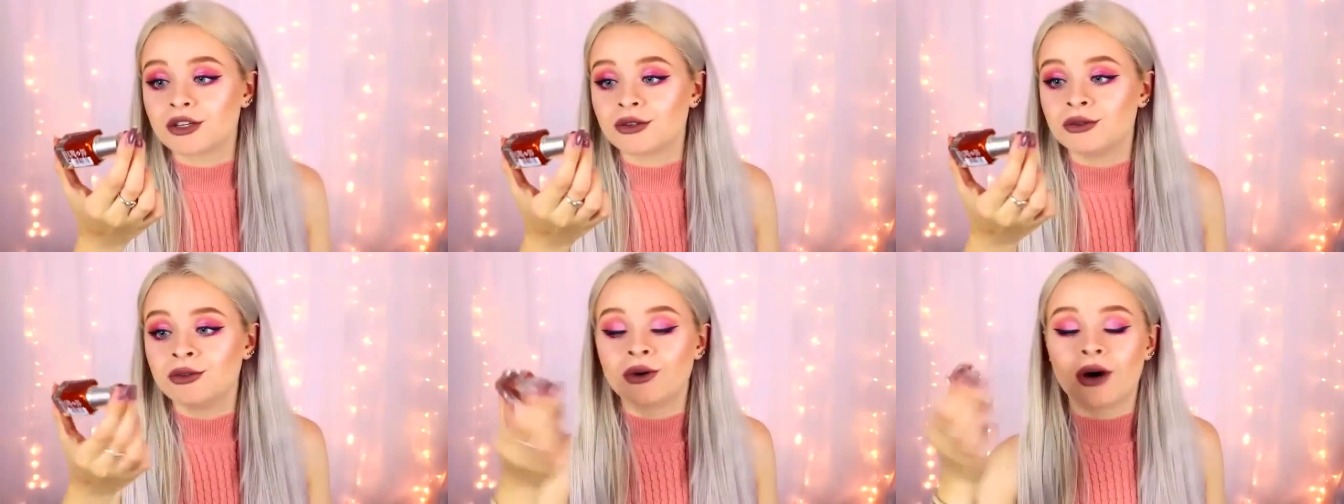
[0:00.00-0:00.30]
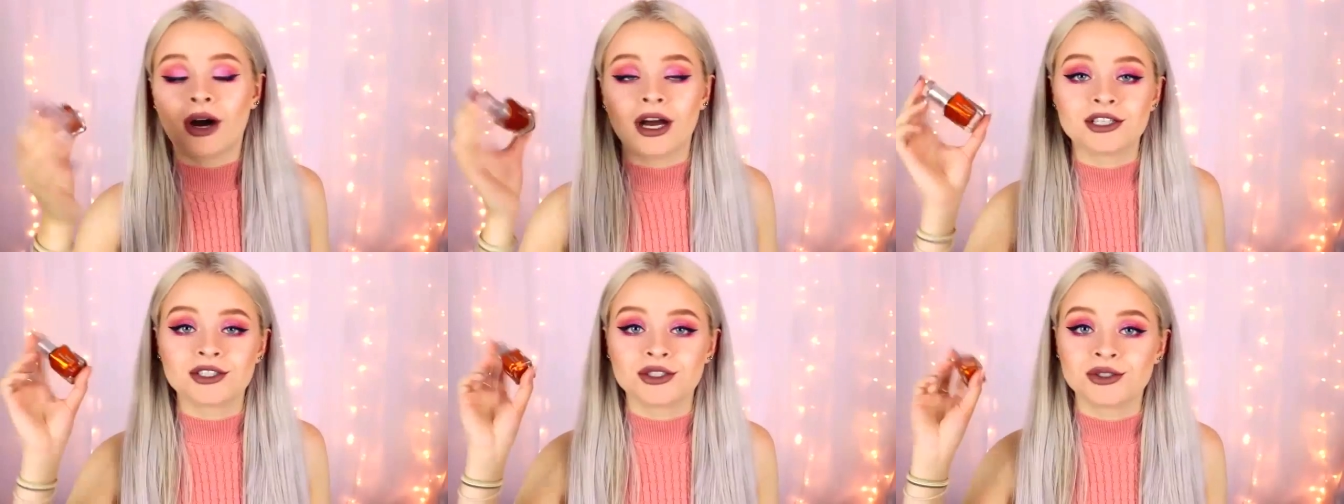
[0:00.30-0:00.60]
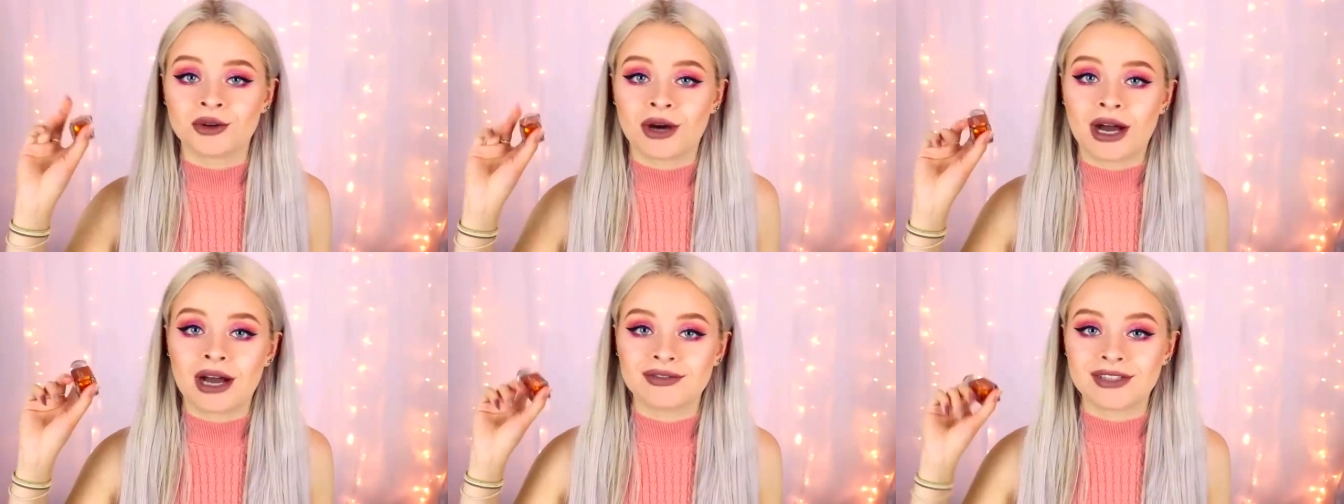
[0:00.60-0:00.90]
don't I
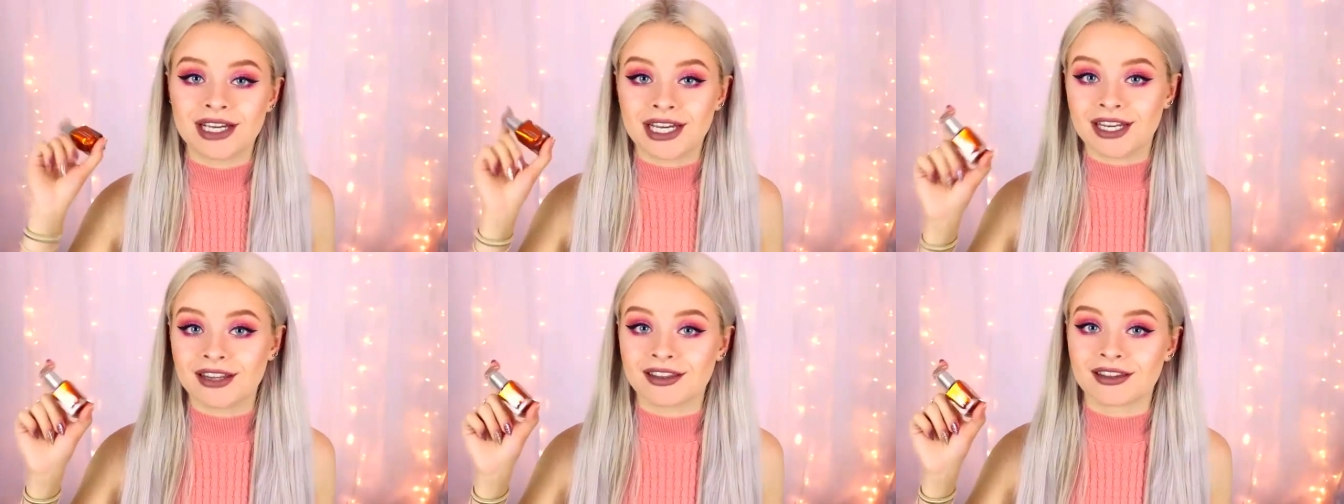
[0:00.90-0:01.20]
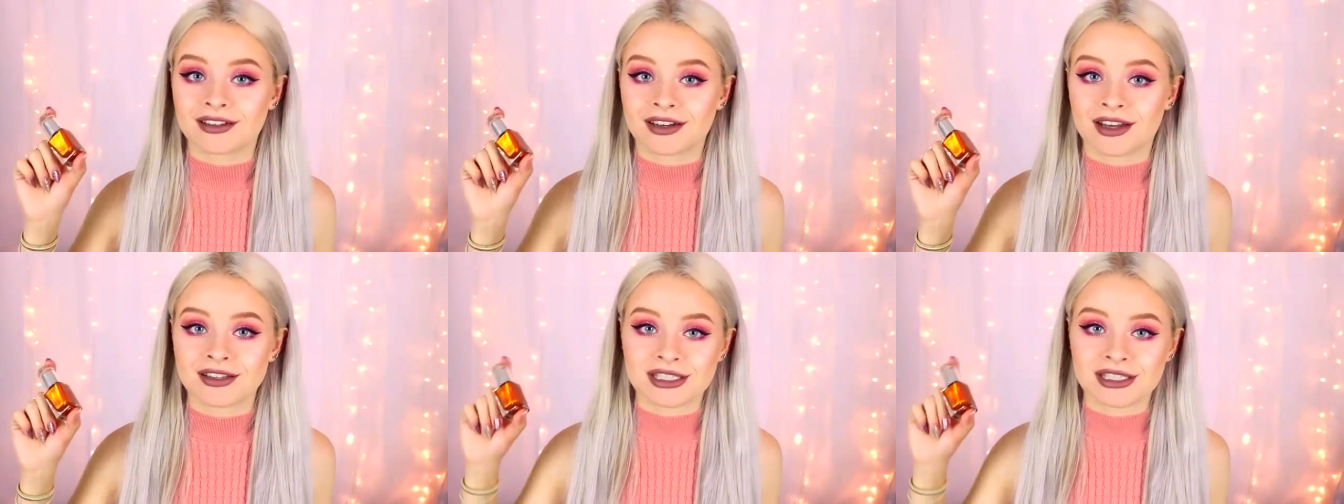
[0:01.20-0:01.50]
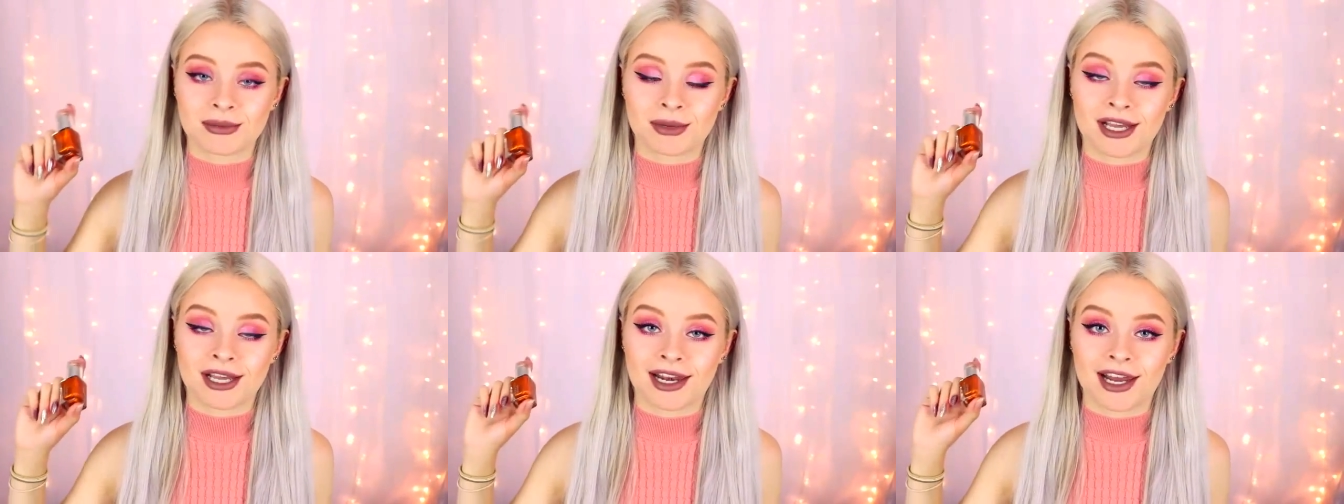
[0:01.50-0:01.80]
do not have anything like
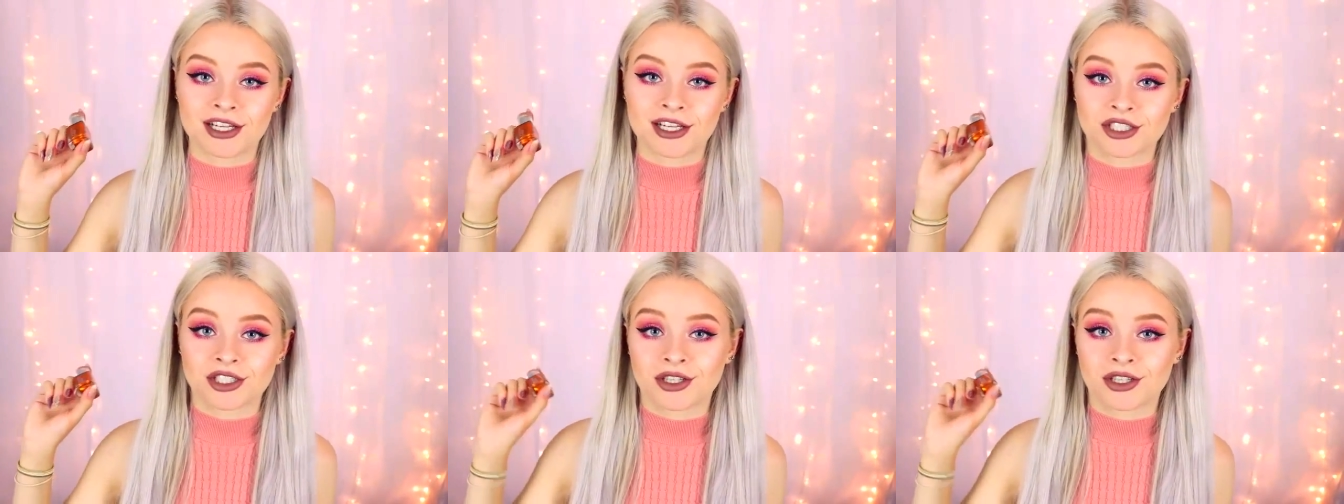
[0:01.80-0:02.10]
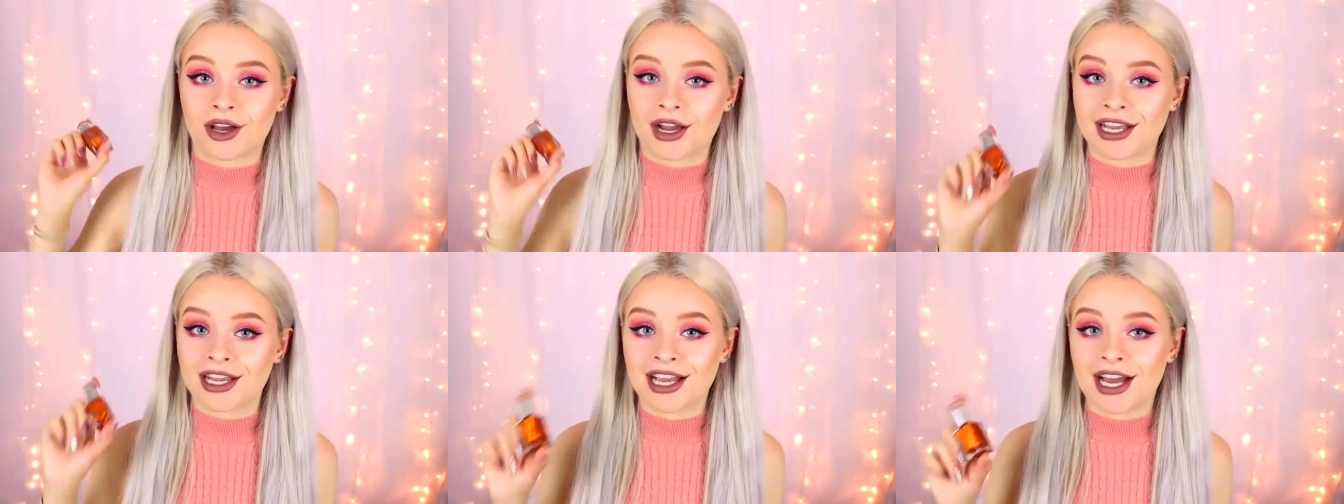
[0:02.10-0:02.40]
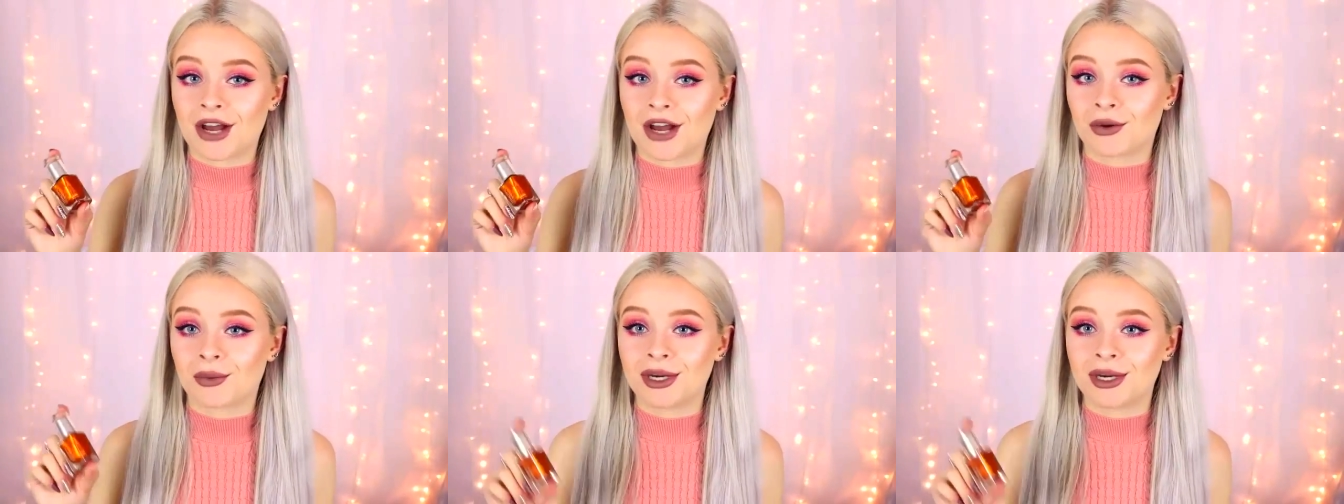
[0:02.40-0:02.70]
this in my collection. I
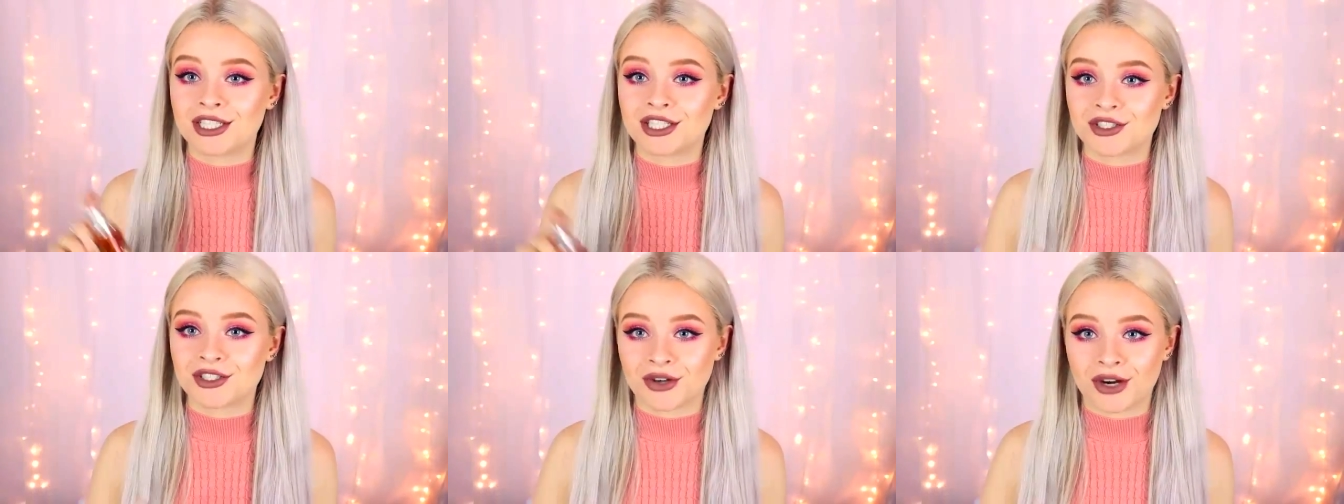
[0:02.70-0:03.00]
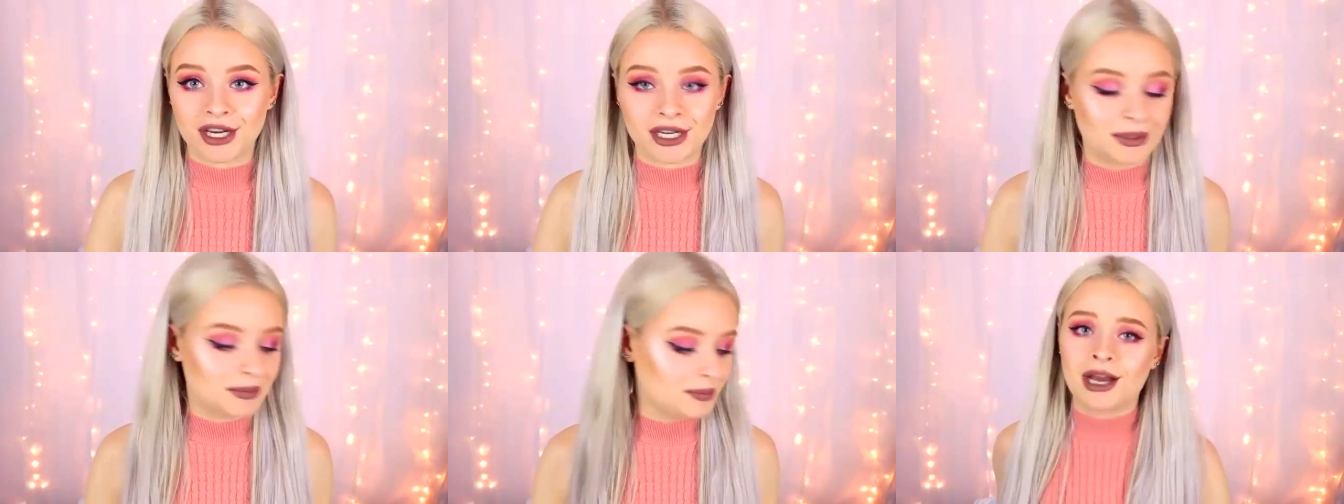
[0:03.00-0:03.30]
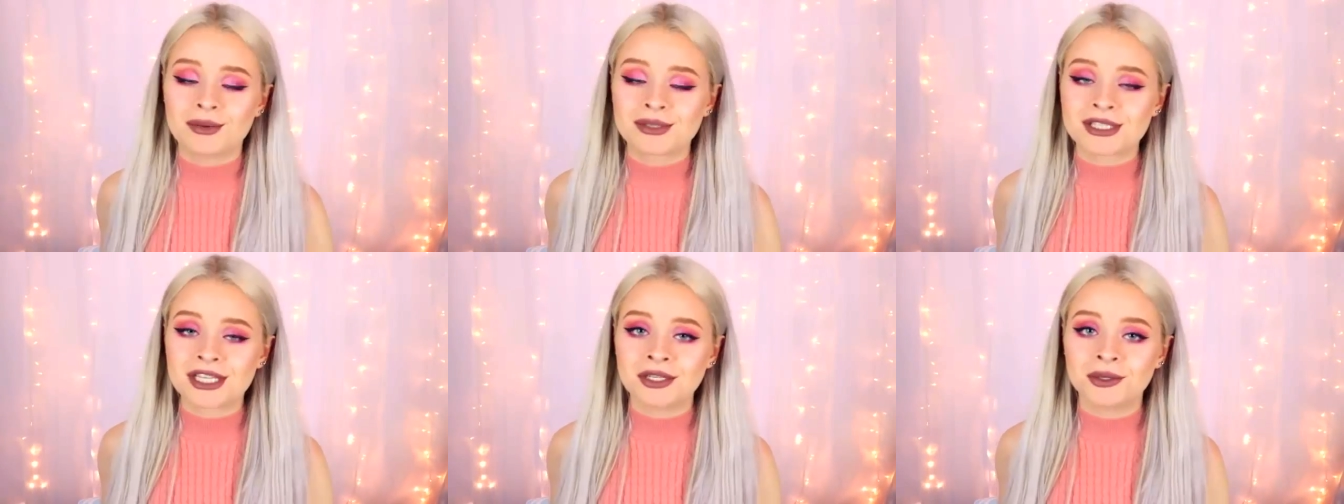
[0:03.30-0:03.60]
cannot wait to try it.
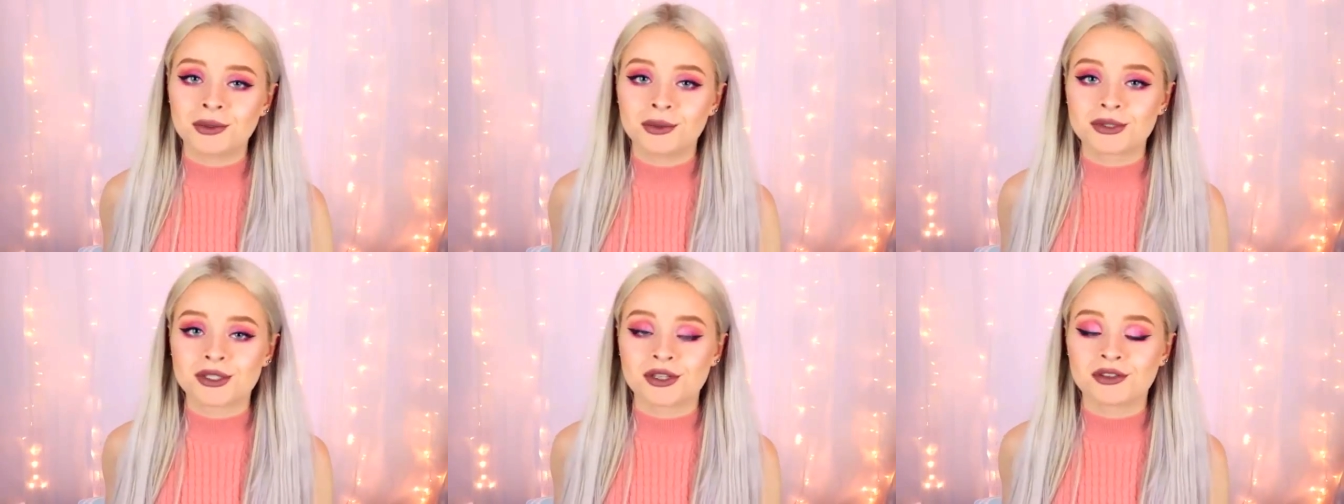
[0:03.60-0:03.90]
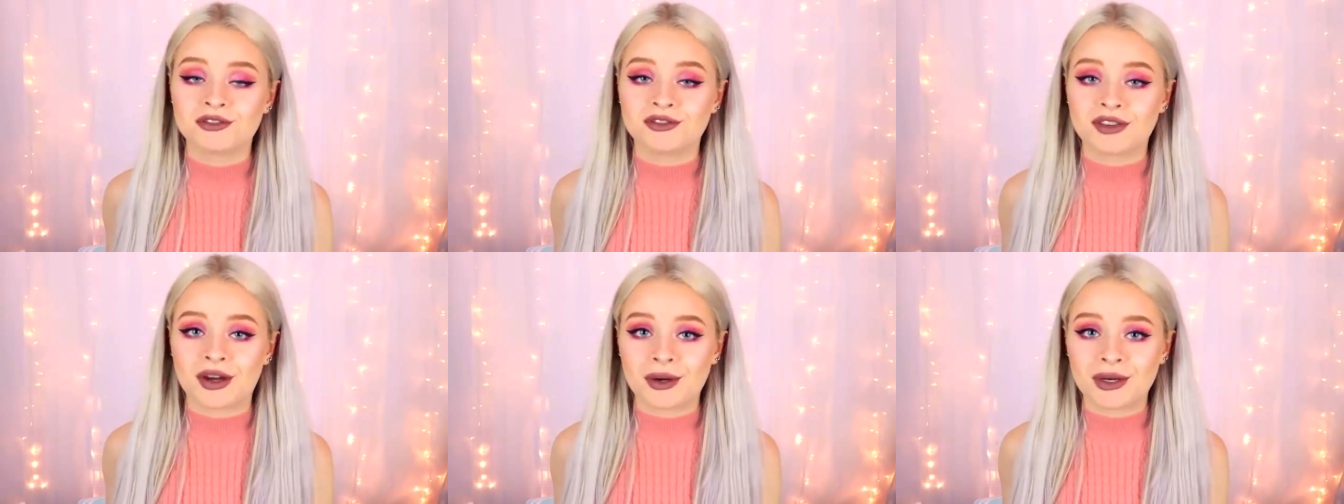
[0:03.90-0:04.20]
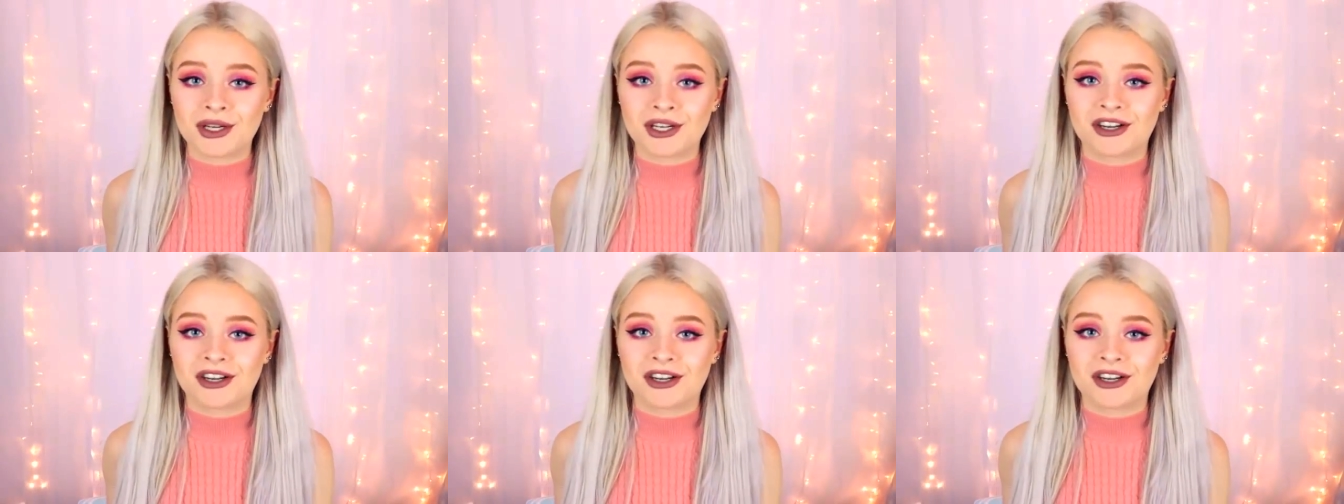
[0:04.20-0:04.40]
I was then also very